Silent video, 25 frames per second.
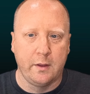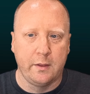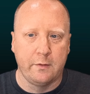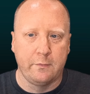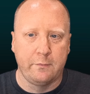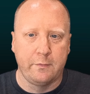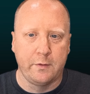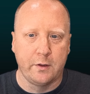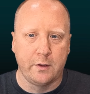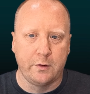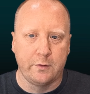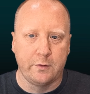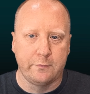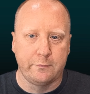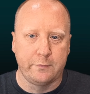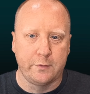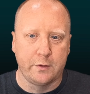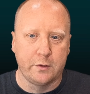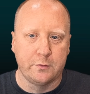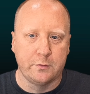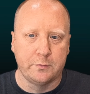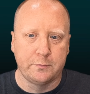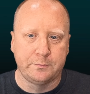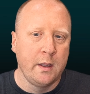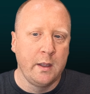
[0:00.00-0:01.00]
field of
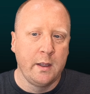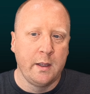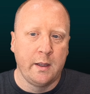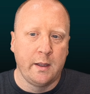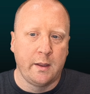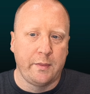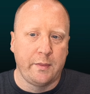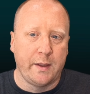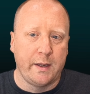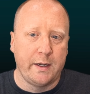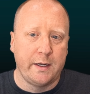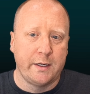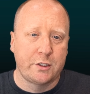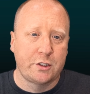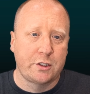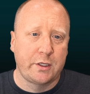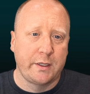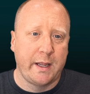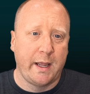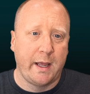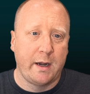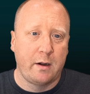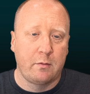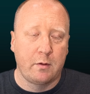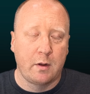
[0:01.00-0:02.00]
view. They initially
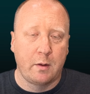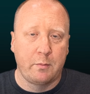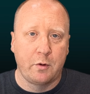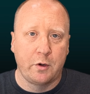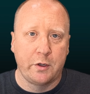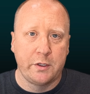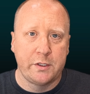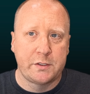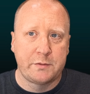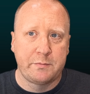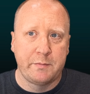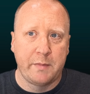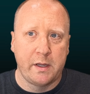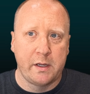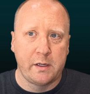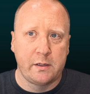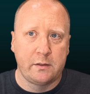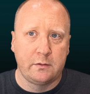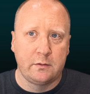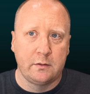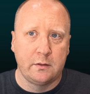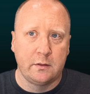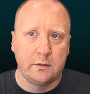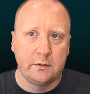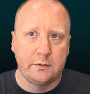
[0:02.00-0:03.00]
had a rubbery
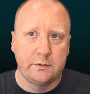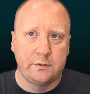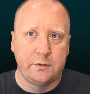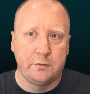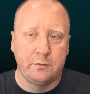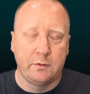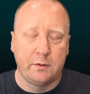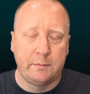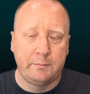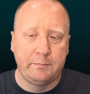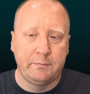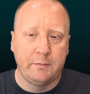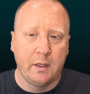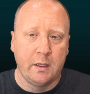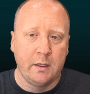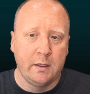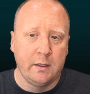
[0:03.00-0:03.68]
smell to them.